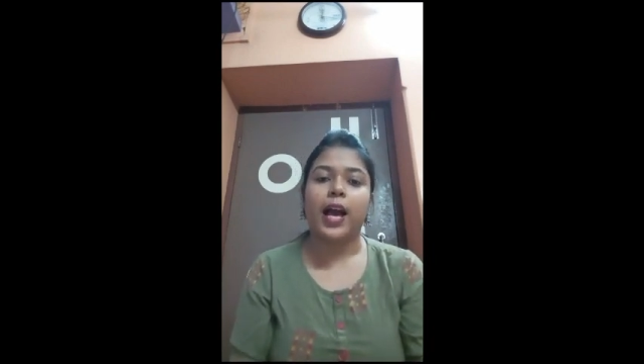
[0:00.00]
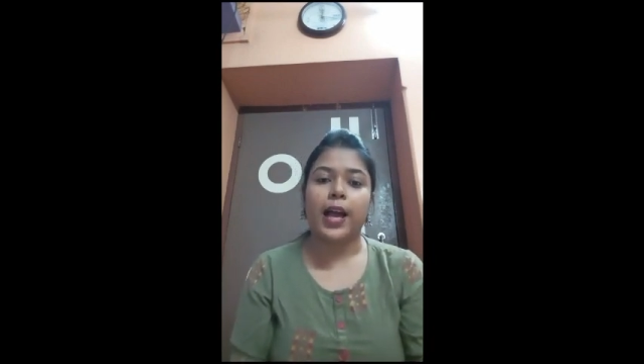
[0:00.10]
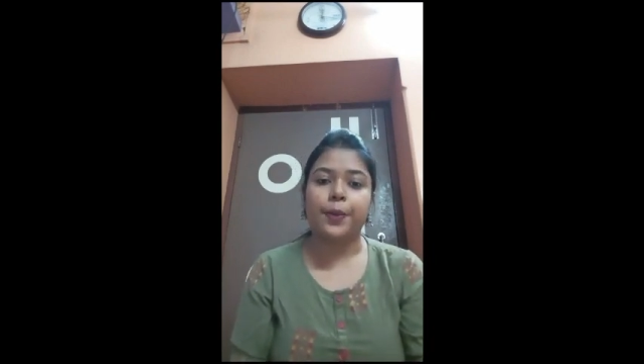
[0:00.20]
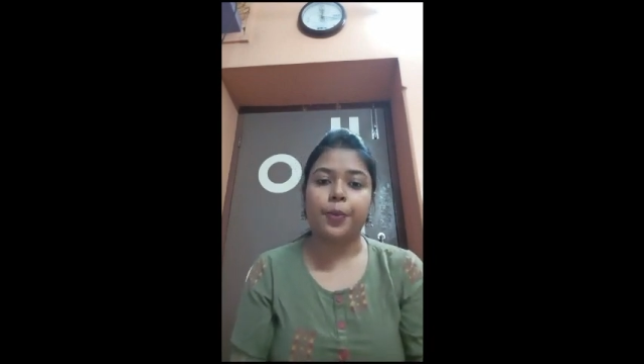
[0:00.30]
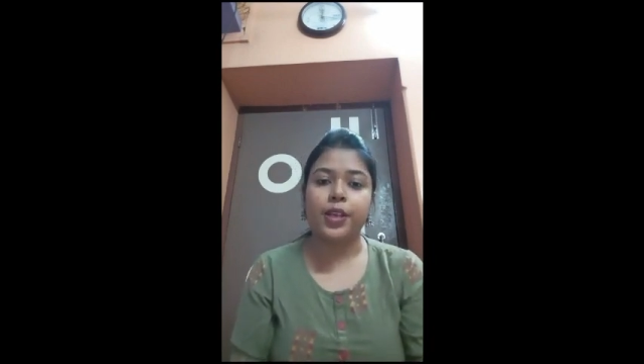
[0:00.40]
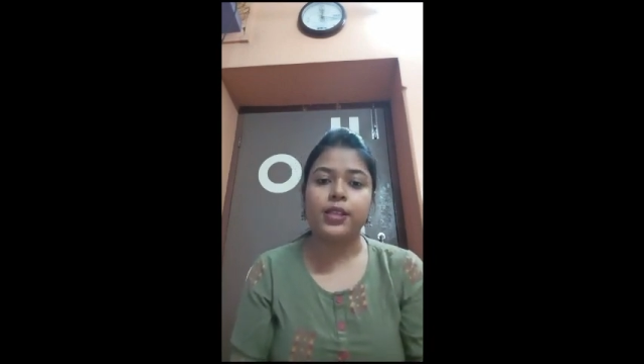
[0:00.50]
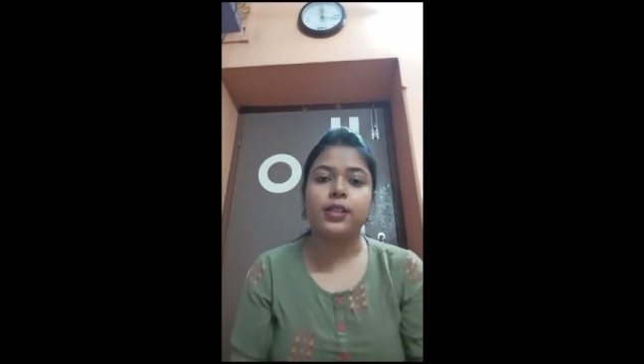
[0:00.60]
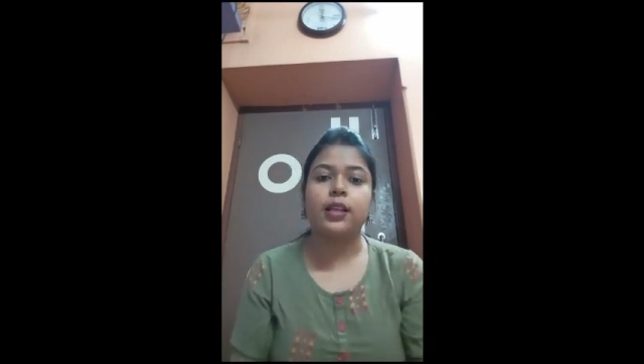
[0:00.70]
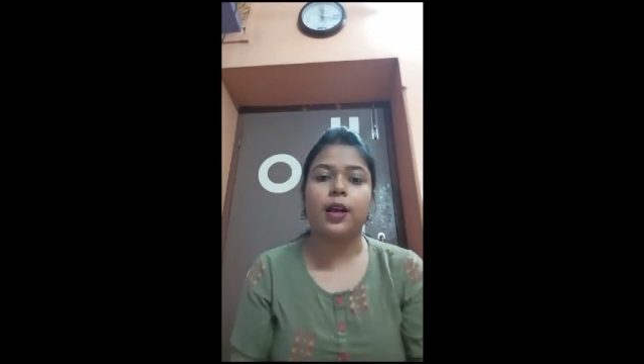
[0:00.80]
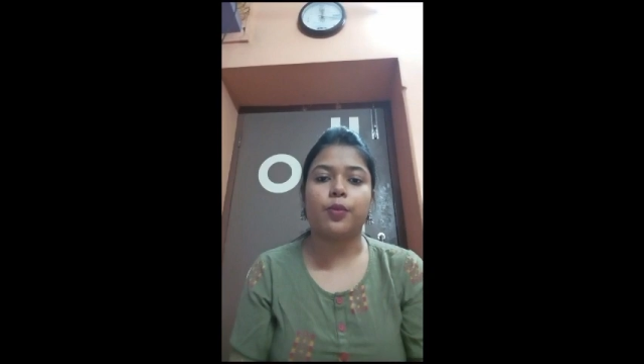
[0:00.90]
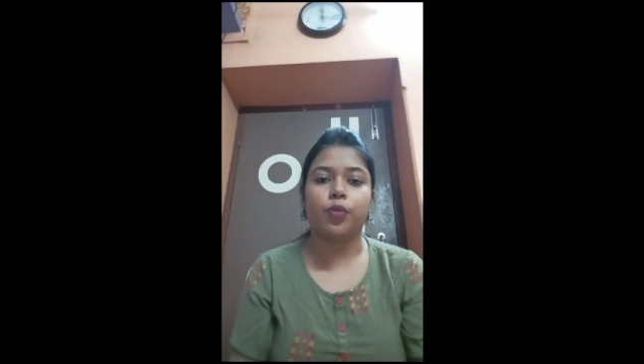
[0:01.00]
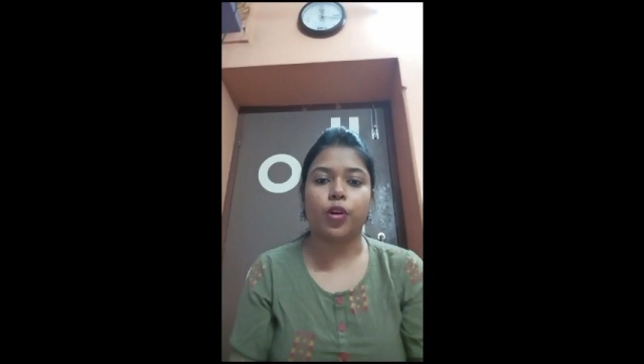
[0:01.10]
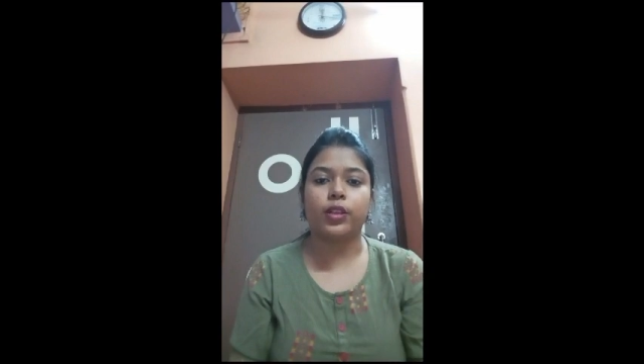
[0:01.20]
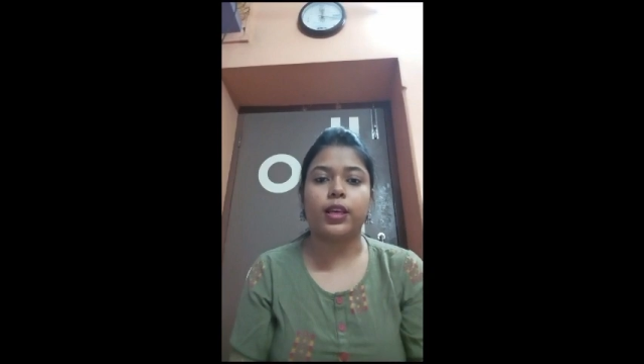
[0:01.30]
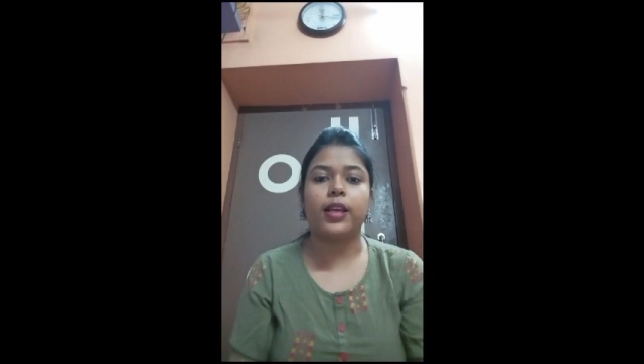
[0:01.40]
At present I am
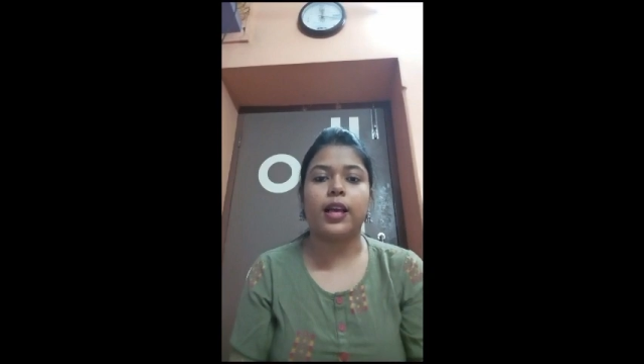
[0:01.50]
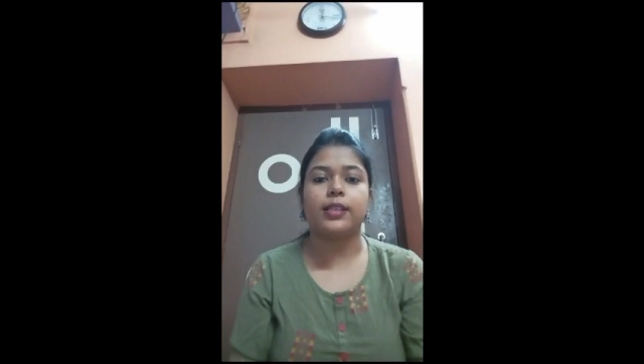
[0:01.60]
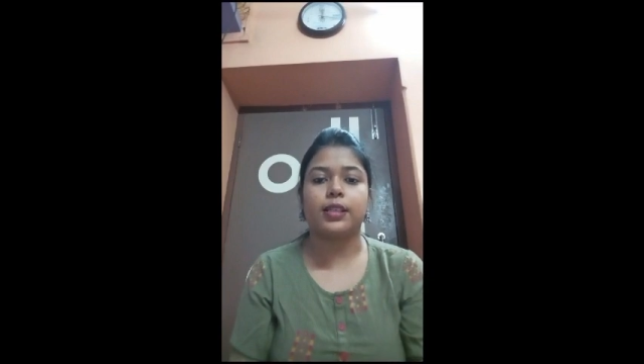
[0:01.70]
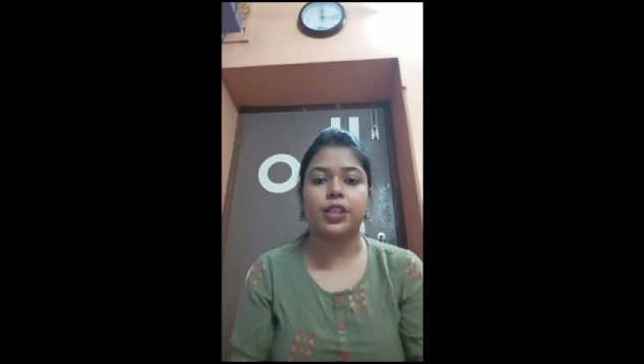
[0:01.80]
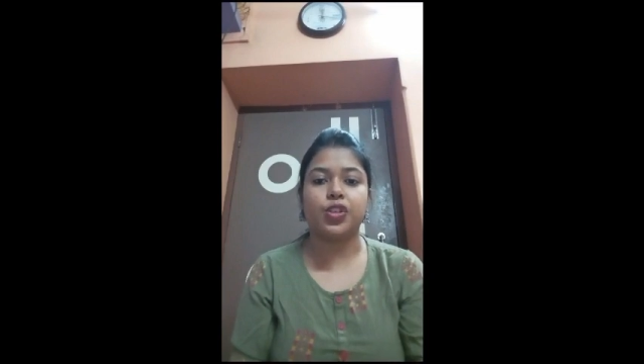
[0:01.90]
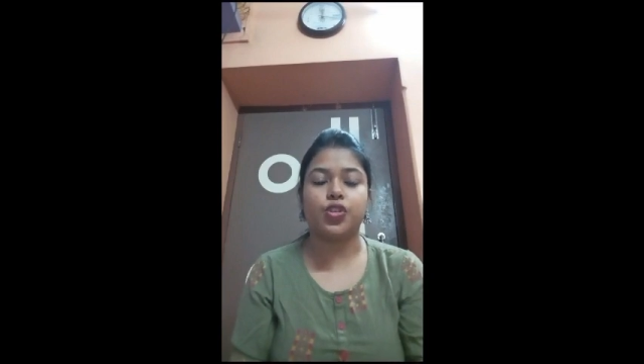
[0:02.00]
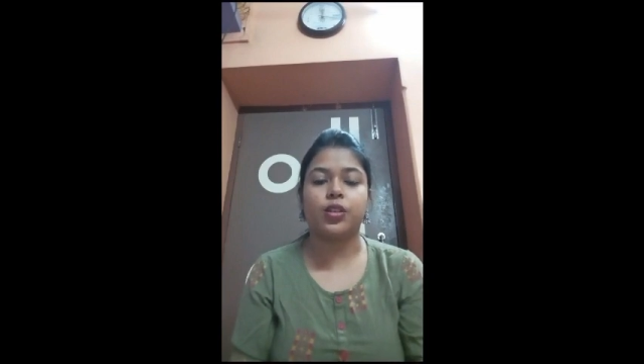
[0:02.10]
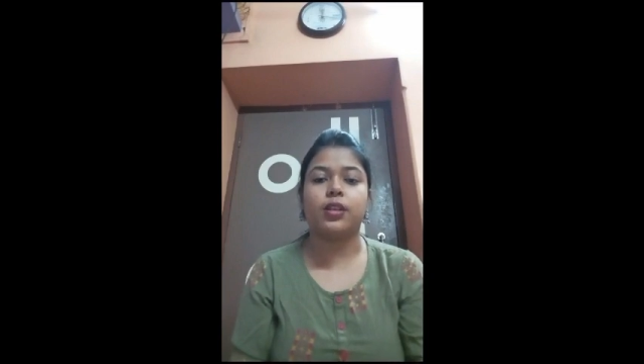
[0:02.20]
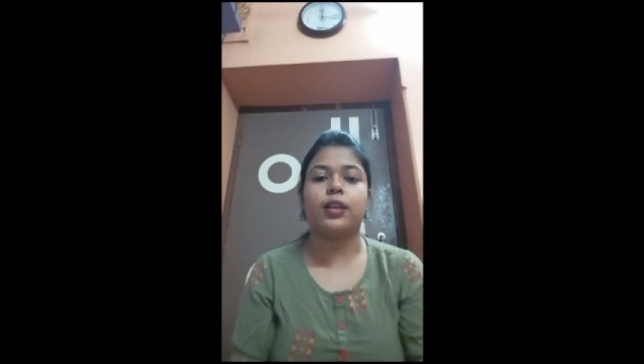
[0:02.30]
working as a teacher